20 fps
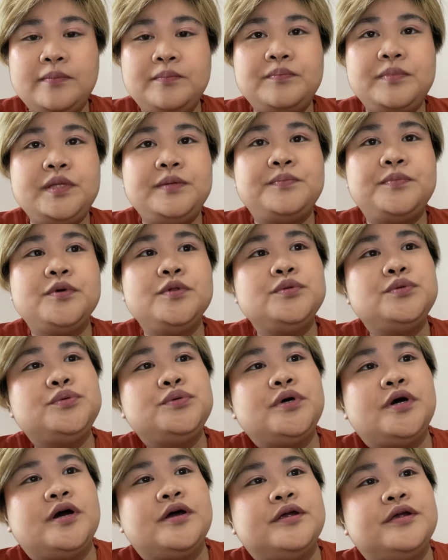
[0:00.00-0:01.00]
People who
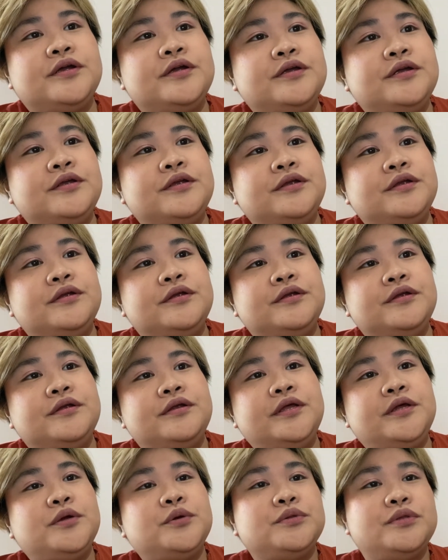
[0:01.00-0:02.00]
are
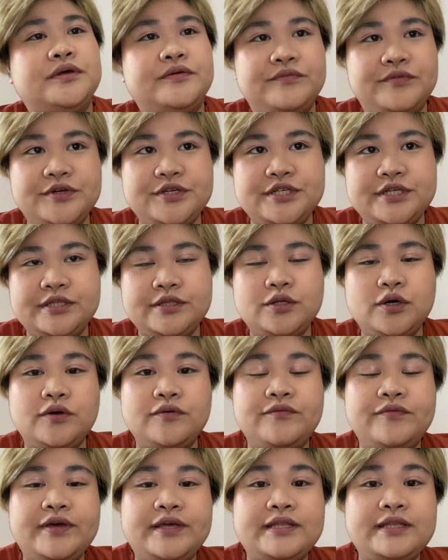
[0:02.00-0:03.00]
neurodivergent
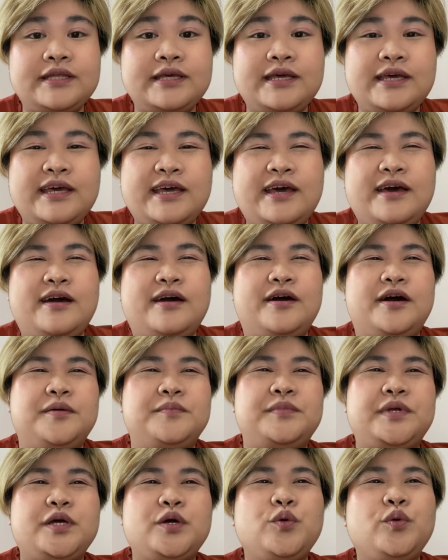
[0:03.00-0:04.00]
often
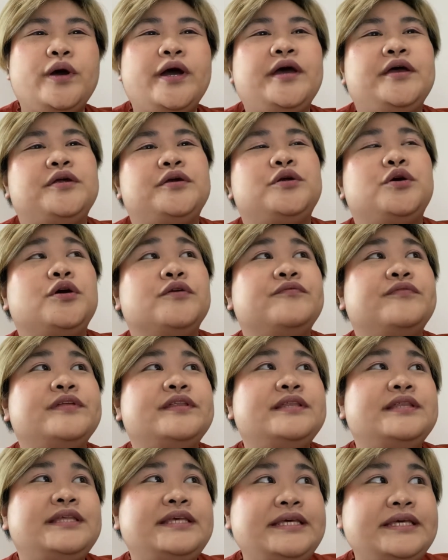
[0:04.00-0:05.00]

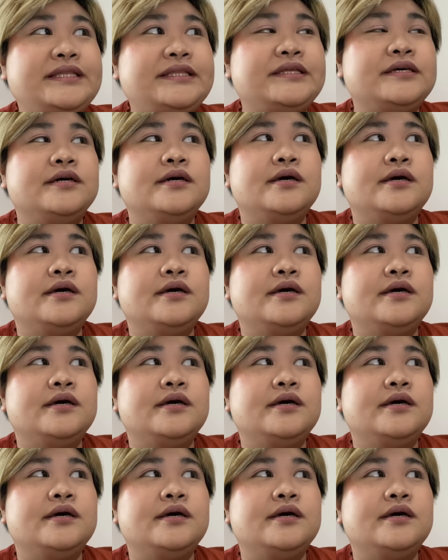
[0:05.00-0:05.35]
often need